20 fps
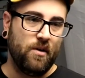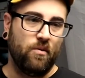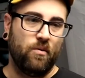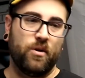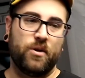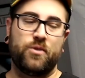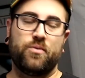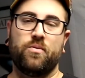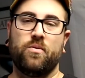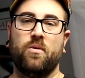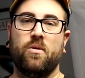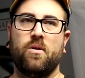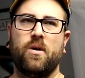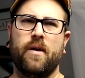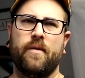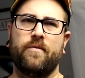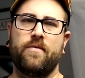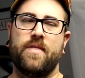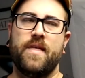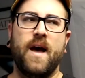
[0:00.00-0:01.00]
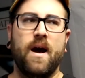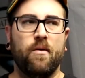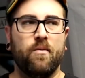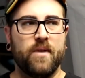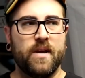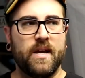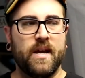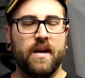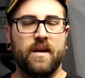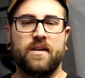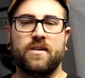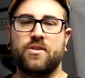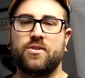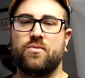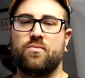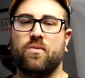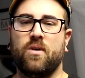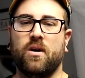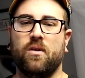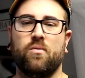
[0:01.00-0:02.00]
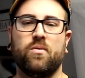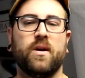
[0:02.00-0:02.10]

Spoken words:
which will cover that weekend as well.